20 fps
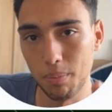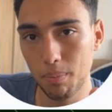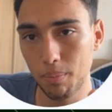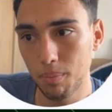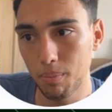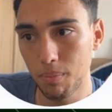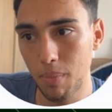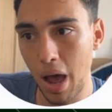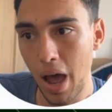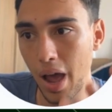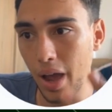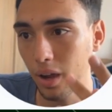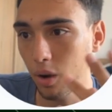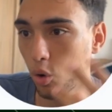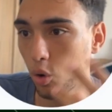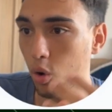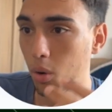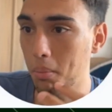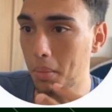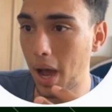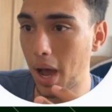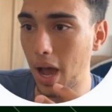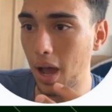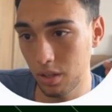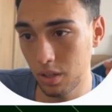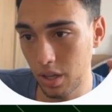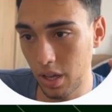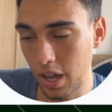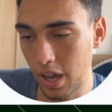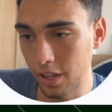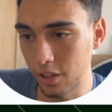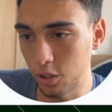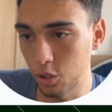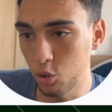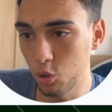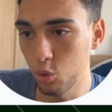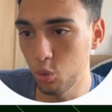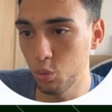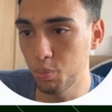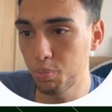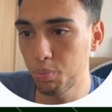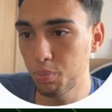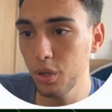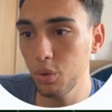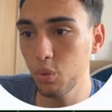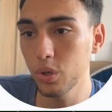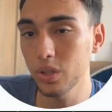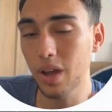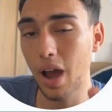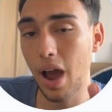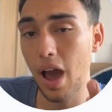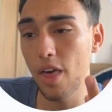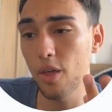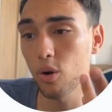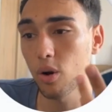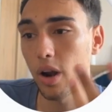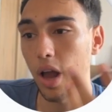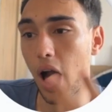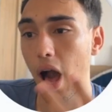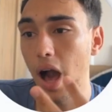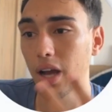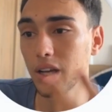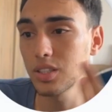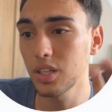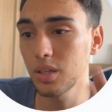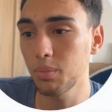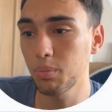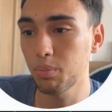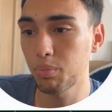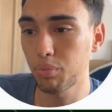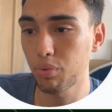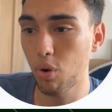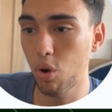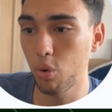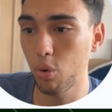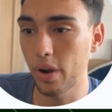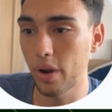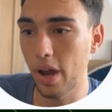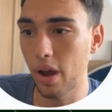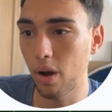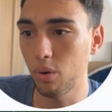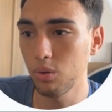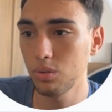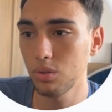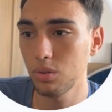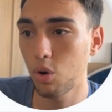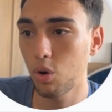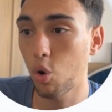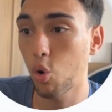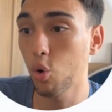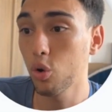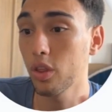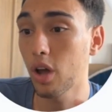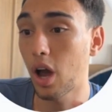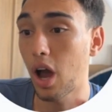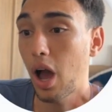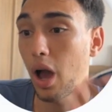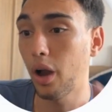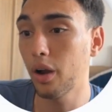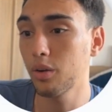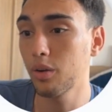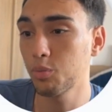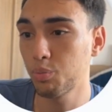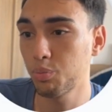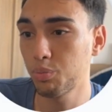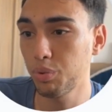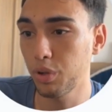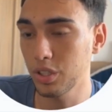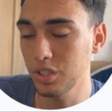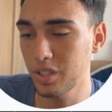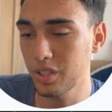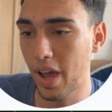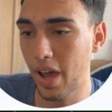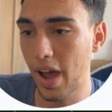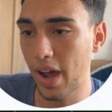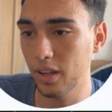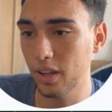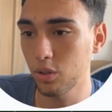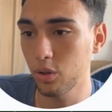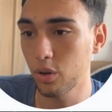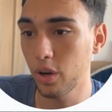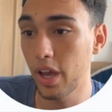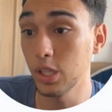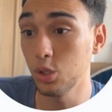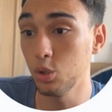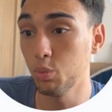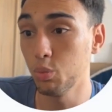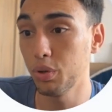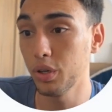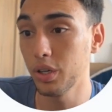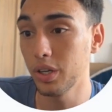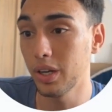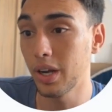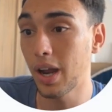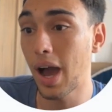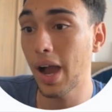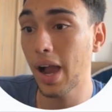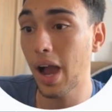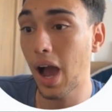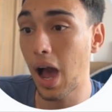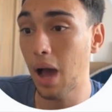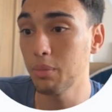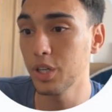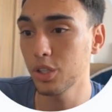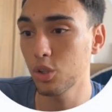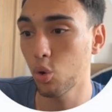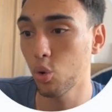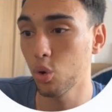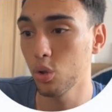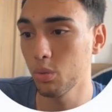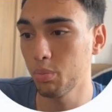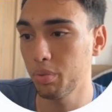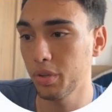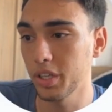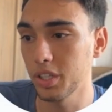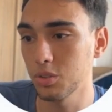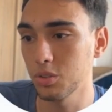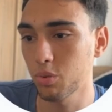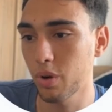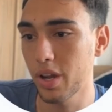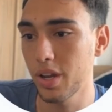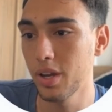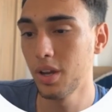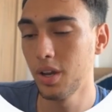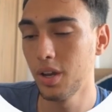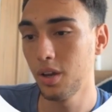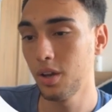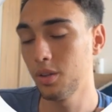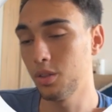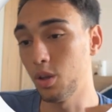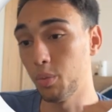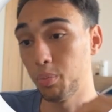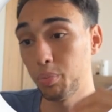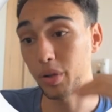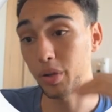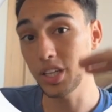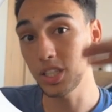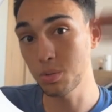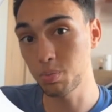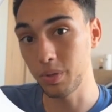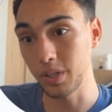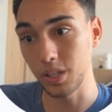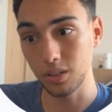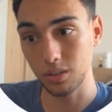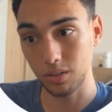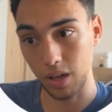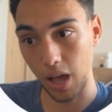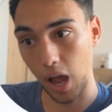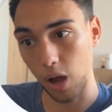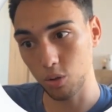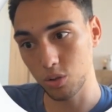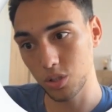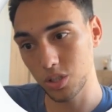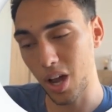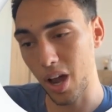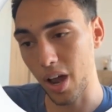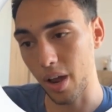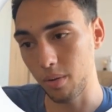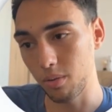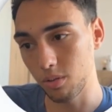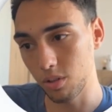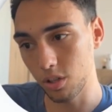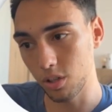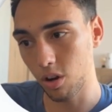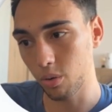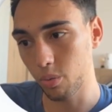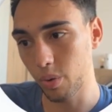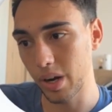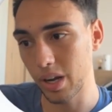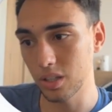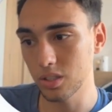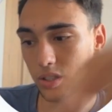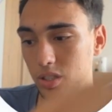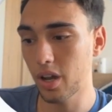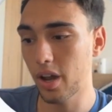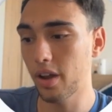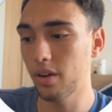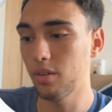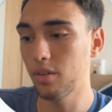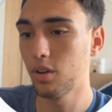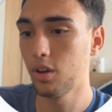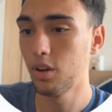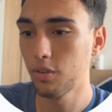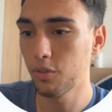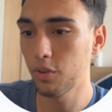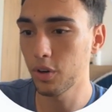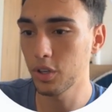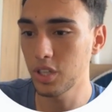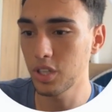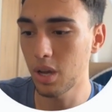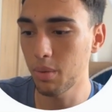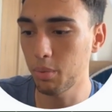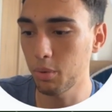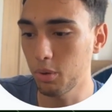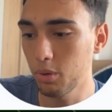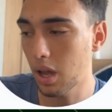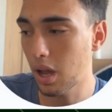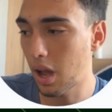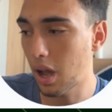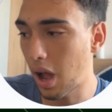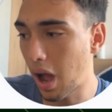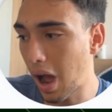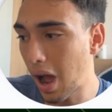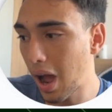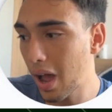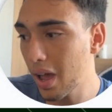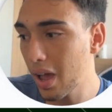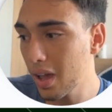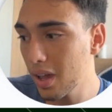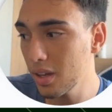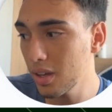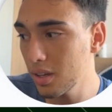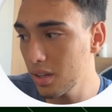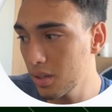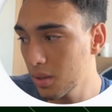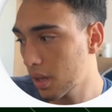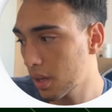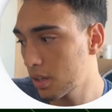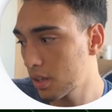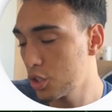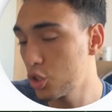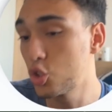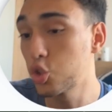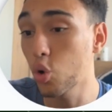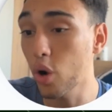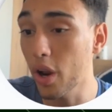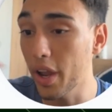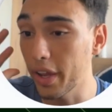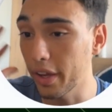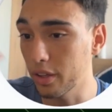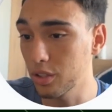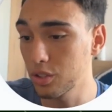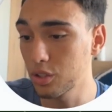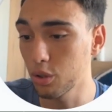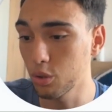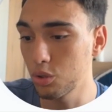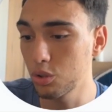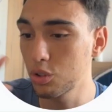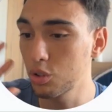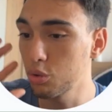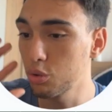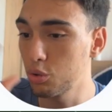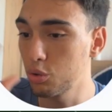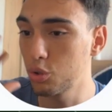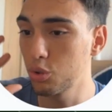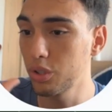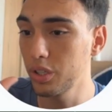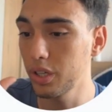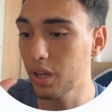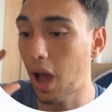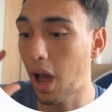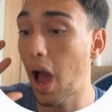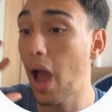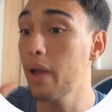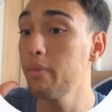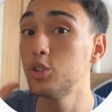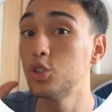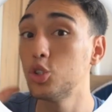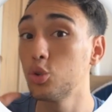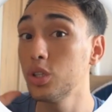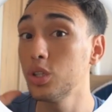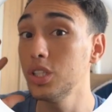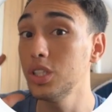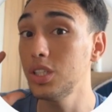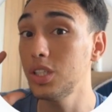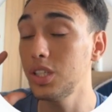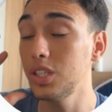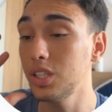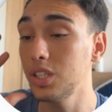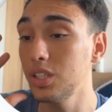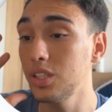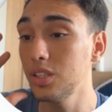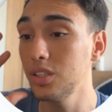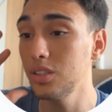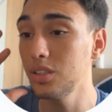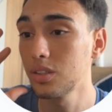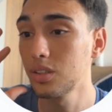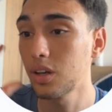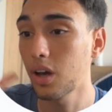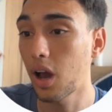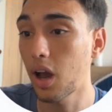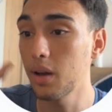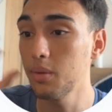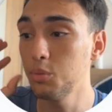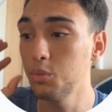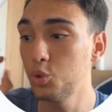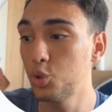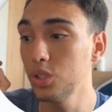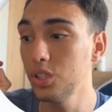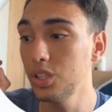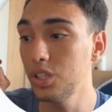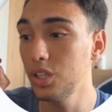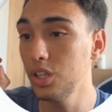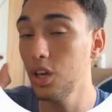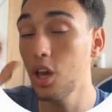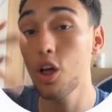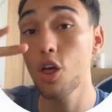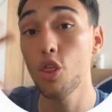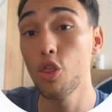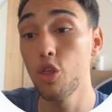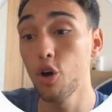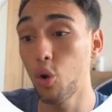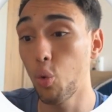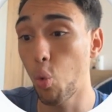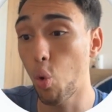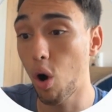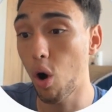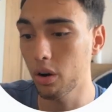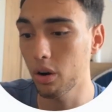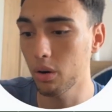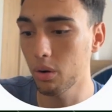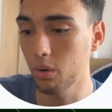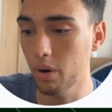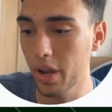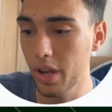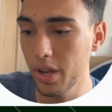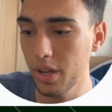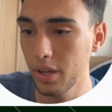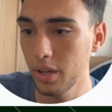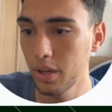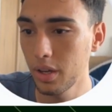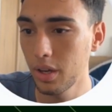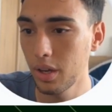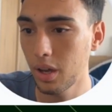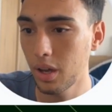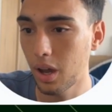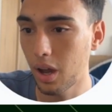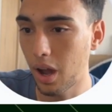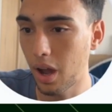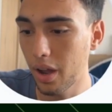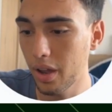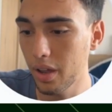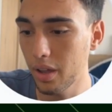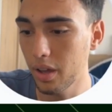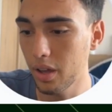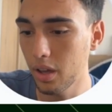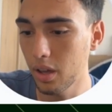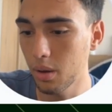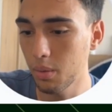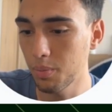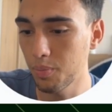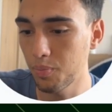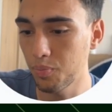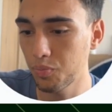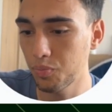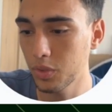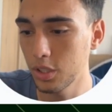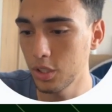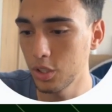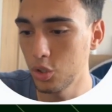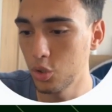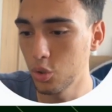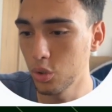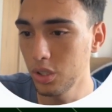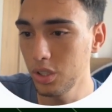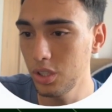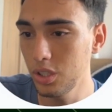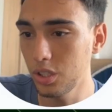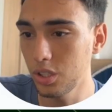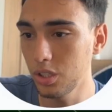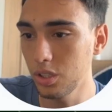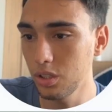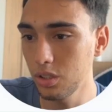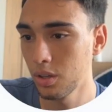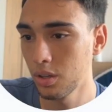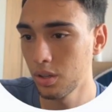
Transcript: mag or ma, and then you put it with either an ang set pronoun or the ang plus the actor, and you put nang object or the place, right? The place being outside. The dog ran outside. For example, I drank. So to drink, I'm drinking the water, right? I am drinking